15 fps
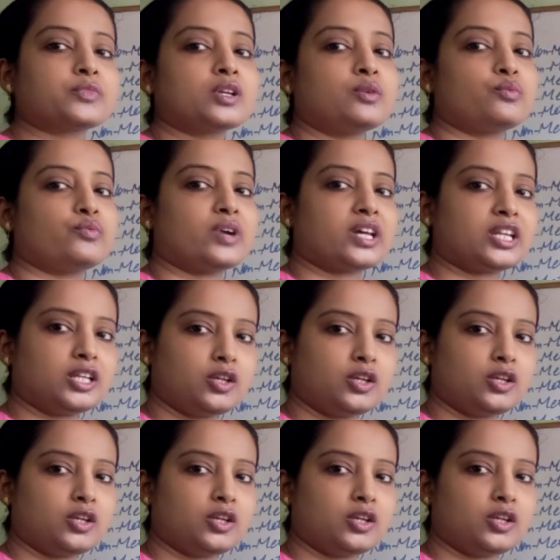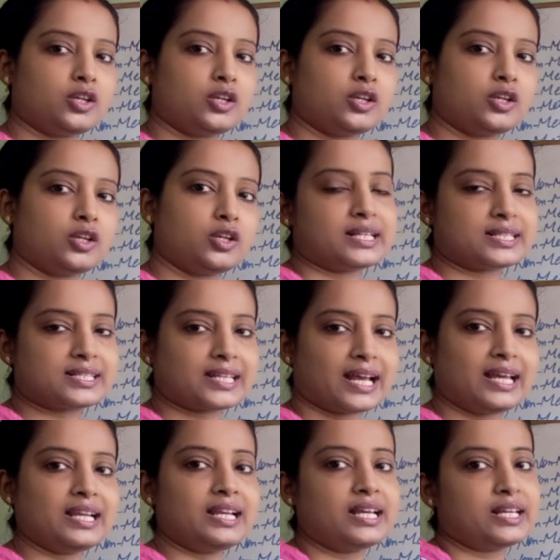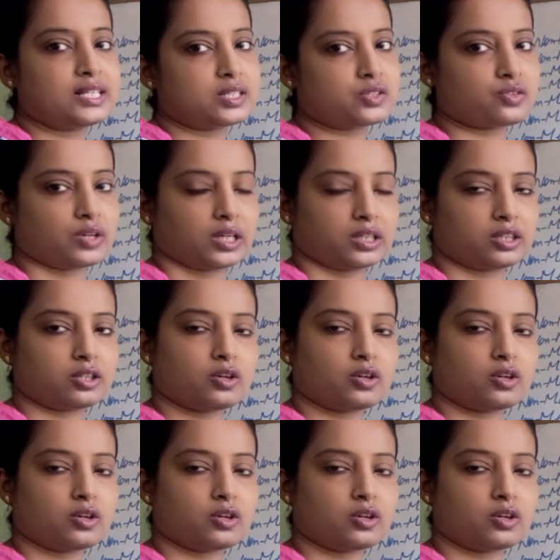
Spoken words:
very low tensile strength.